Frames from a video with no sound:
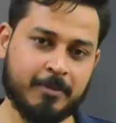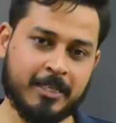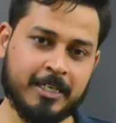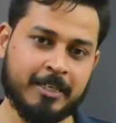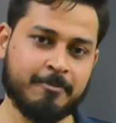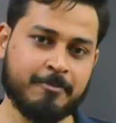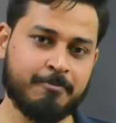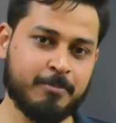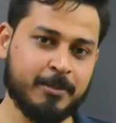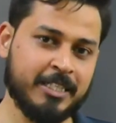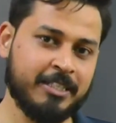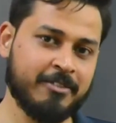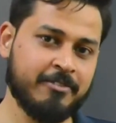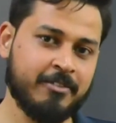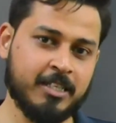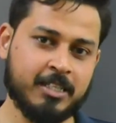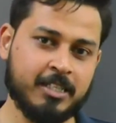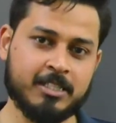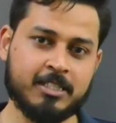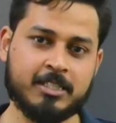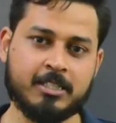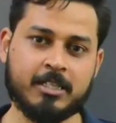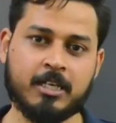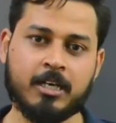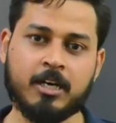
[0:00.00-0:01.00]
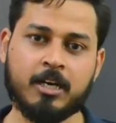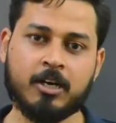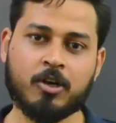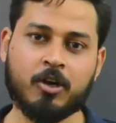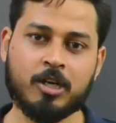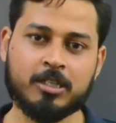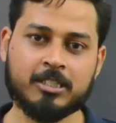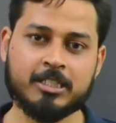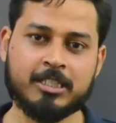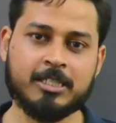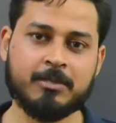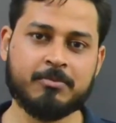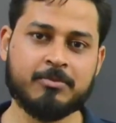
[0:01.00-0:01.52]
previous
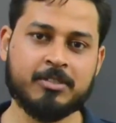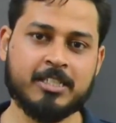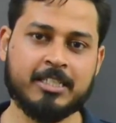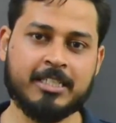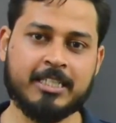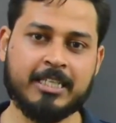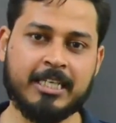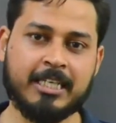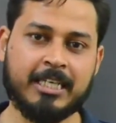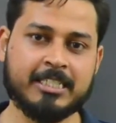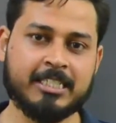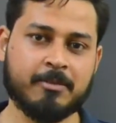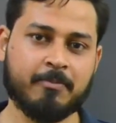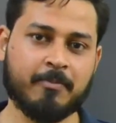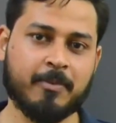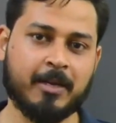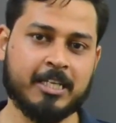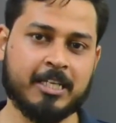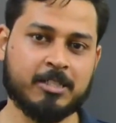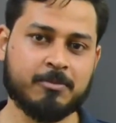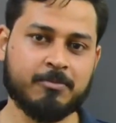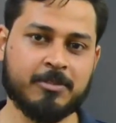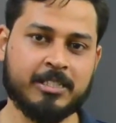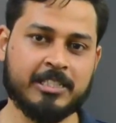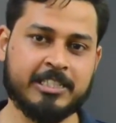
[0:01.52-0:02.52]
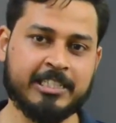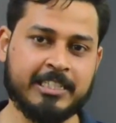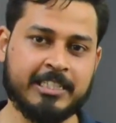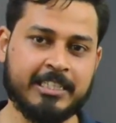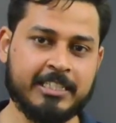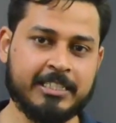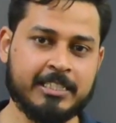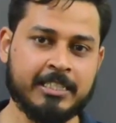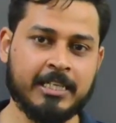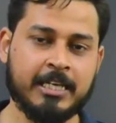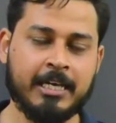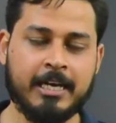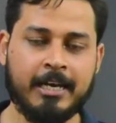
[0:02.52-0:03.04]
concepts in DSA placement series.
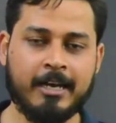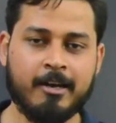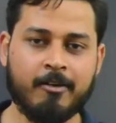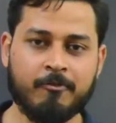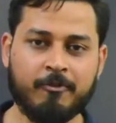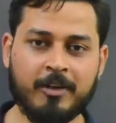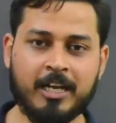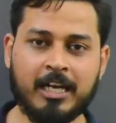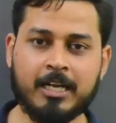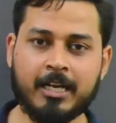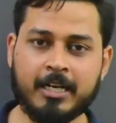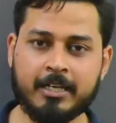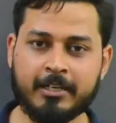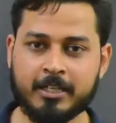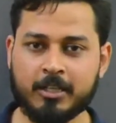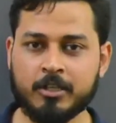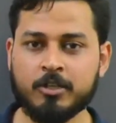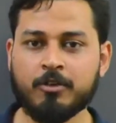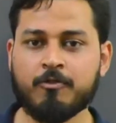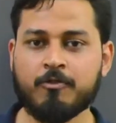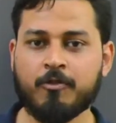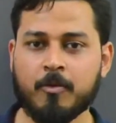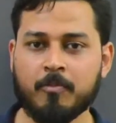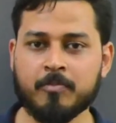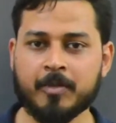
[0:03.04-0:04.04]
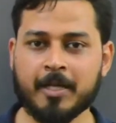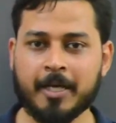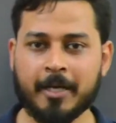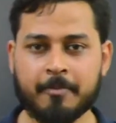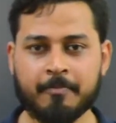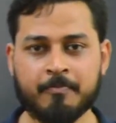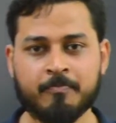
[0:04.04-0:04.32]
We will continue from there.